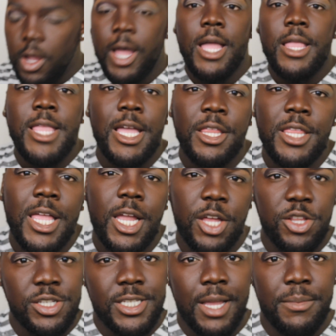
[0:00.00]
Alright, now that
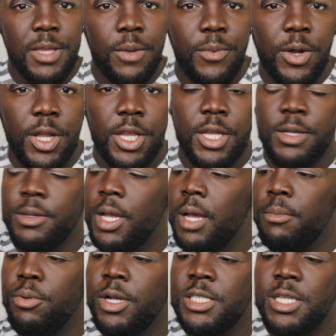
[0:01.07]
color's stamped in, we're going to
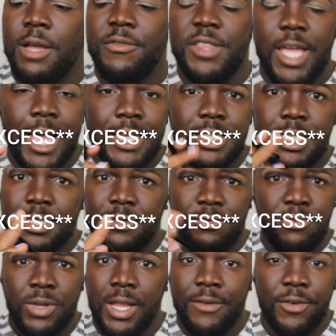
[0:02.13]
brush off the excess of
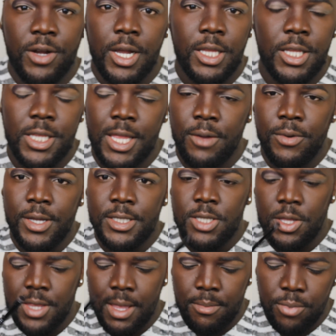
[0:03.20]
whatever color that was
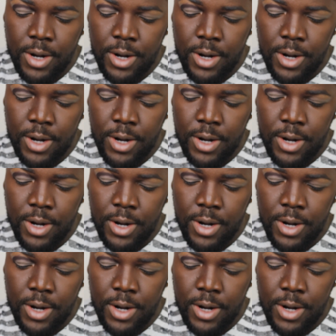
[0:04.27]
on that